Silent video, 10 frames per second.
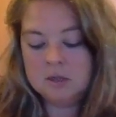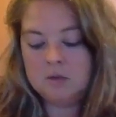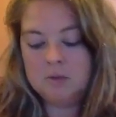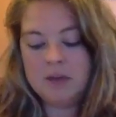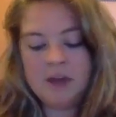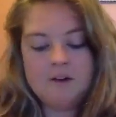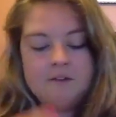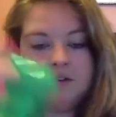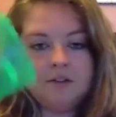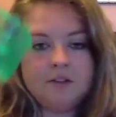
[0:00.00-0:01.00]
we
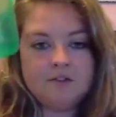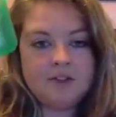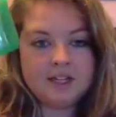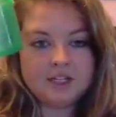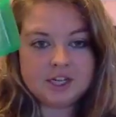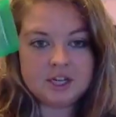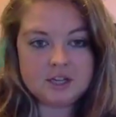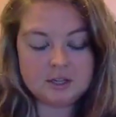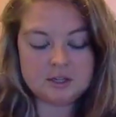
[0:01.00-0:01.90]
have the veggie,